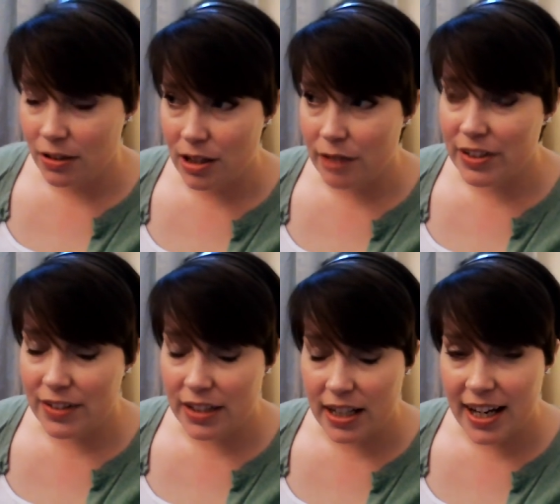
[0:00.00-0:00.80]
know,
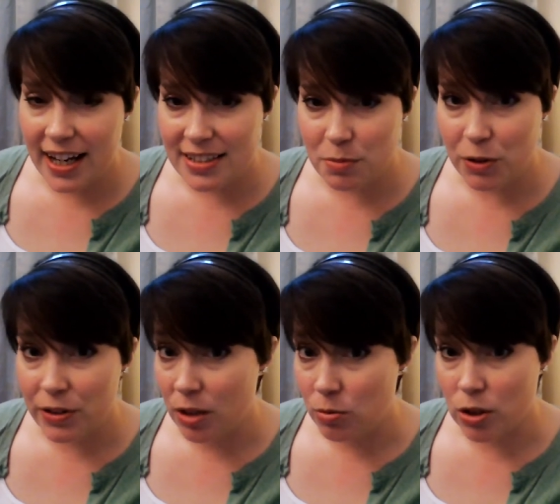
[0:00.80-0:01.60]
obviously I had to build
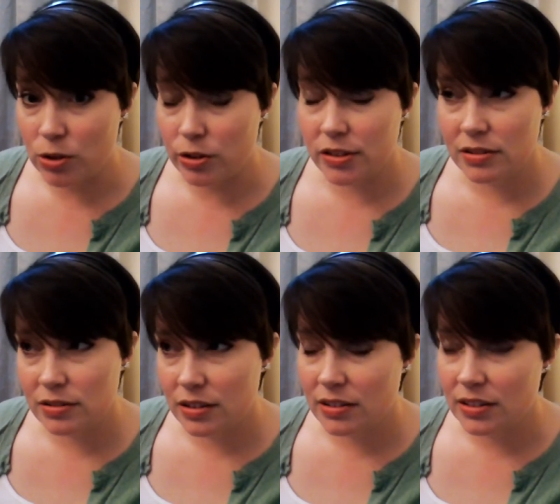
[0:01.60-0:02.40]
that world.
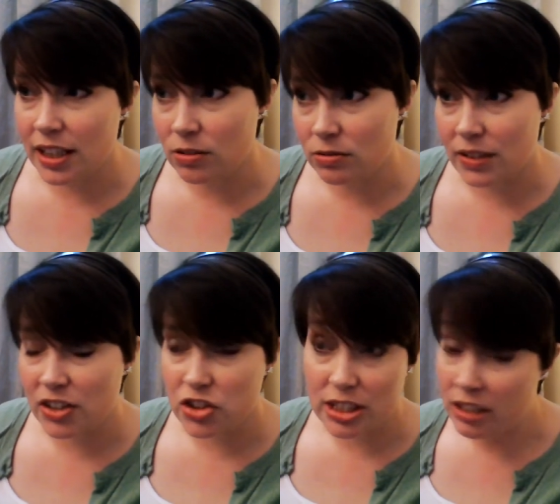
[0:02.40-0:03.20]
I don't
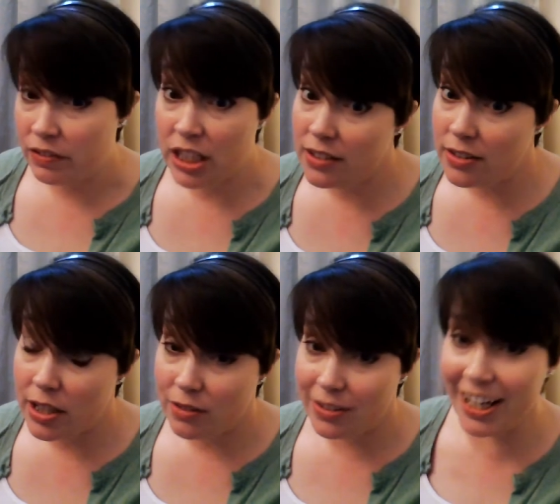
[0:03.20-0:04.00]
actually live in it, so
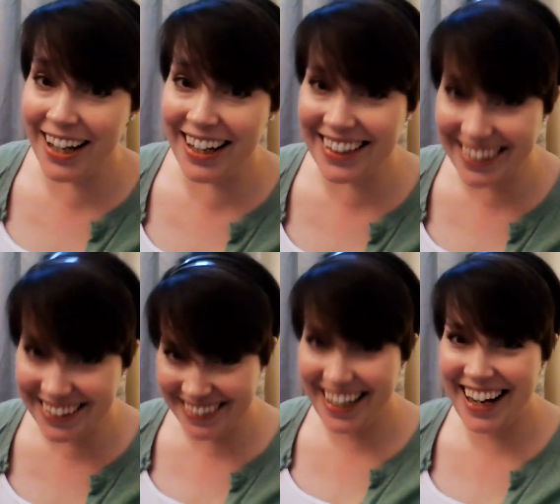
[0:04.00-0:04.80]
I don't
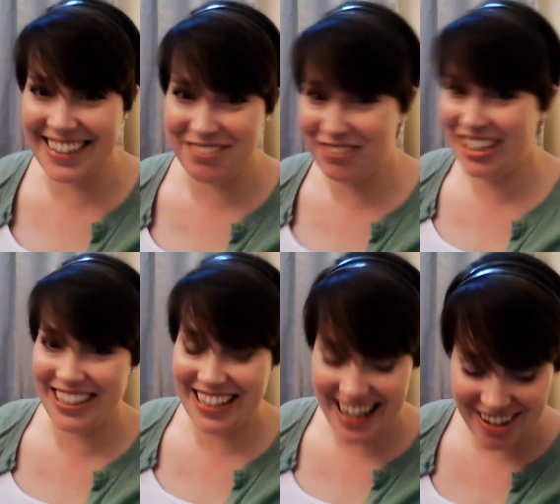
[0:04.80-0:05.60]
I had to
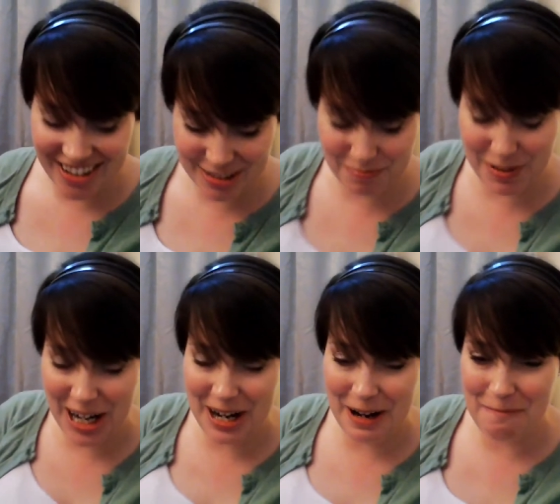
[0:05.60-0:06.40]
figure it out.
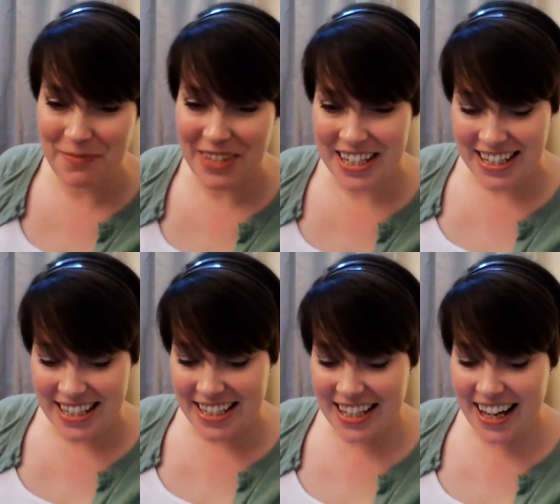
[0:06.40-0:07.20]
But
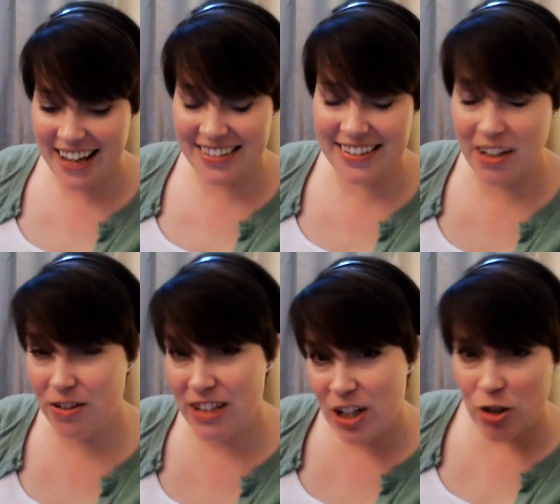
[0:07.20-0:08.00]
yeah,
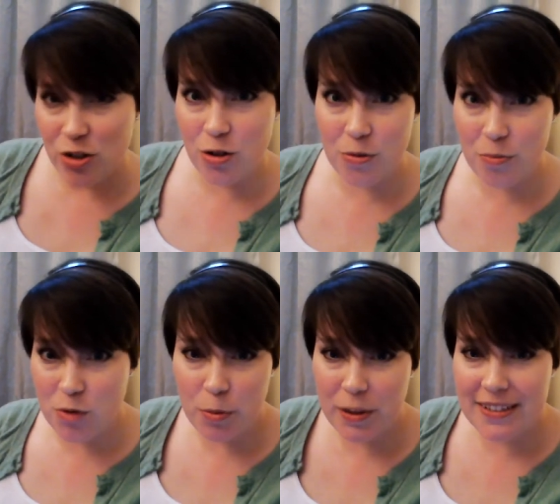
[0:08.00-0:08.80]
so no
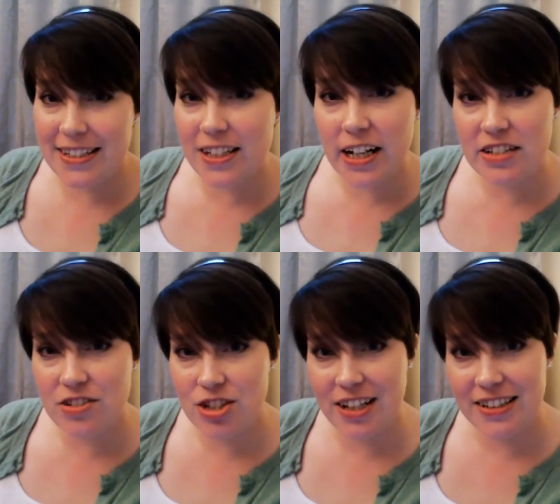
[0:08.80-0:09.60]
big
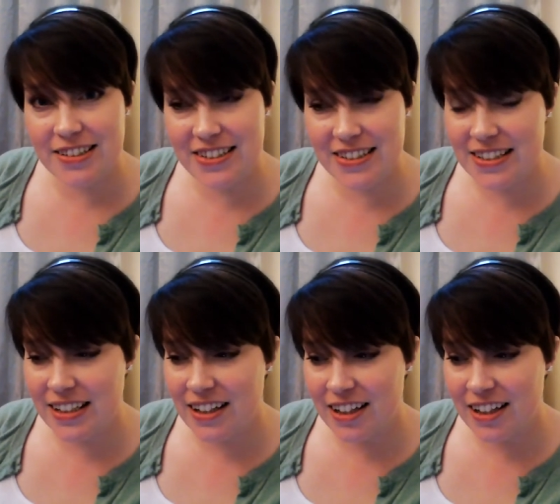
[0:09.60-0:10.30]
secret, just